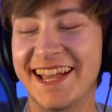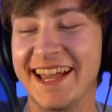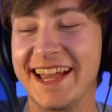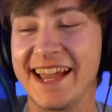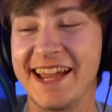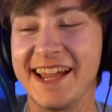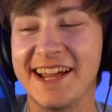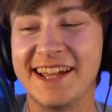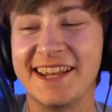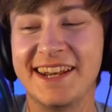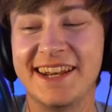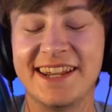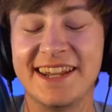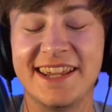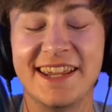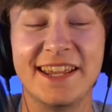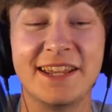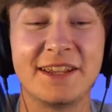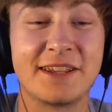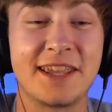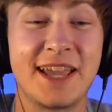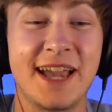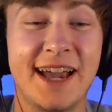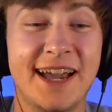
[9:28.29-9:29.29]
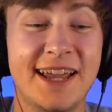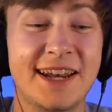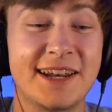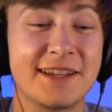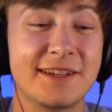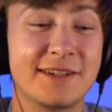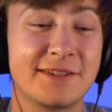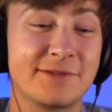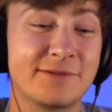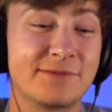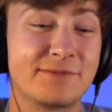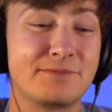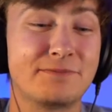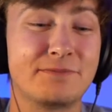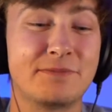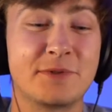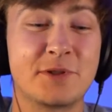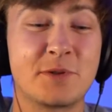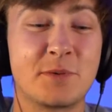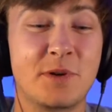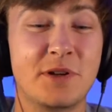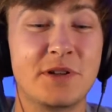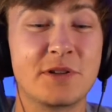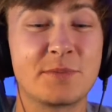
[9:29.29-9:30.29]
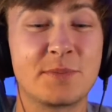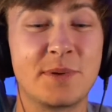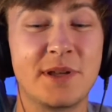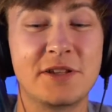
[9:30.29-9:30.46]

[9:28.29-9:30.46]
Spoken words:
And it's one of those